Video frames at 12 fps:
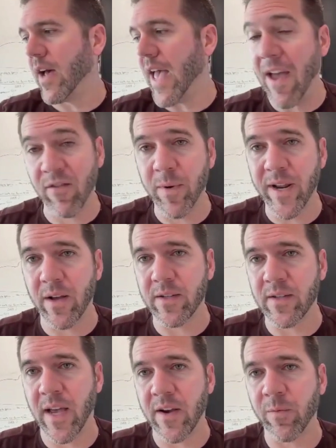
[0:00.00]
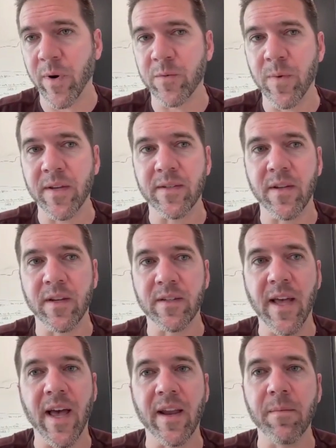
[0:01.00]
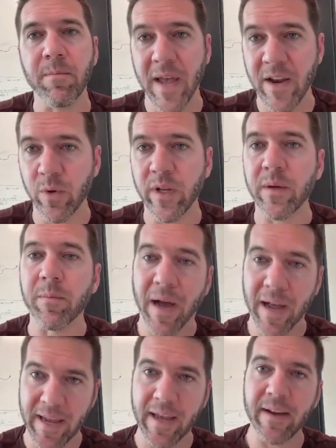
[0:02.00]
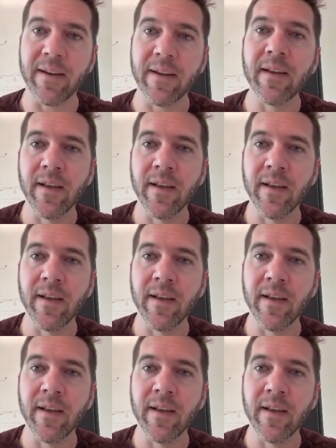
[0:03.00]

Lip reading: Everybody else aside from Airspace does that manually by hand.